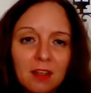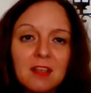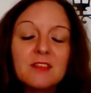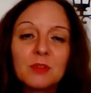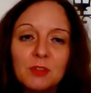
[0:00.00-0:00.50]

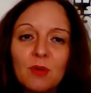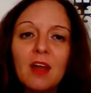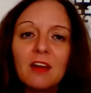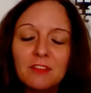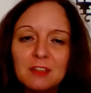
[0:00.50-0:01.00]
Yes, we do
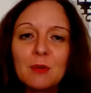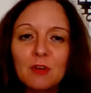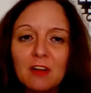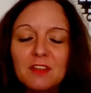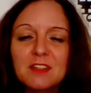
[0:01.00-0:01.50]
have a
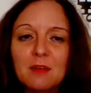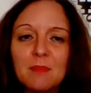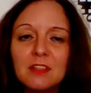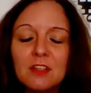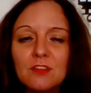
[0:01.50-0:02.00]
demographic
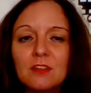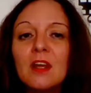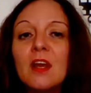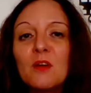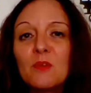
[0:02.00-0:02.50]
segmentation